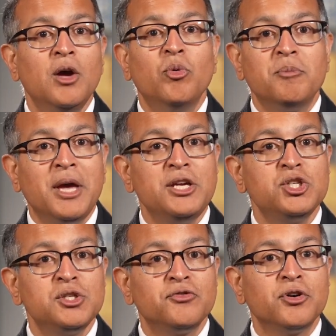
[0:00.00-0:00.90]
when
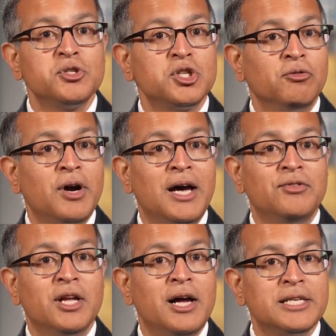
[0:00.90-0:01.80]
patients first
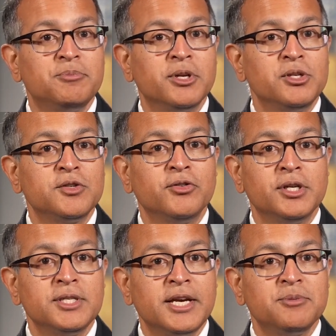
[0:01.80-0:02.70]
arrived at hospitals for
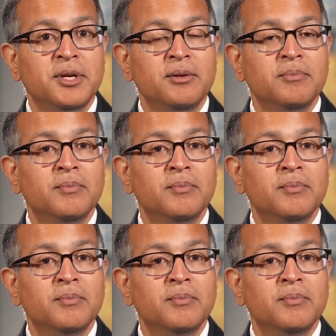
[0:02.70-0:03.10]
assessment.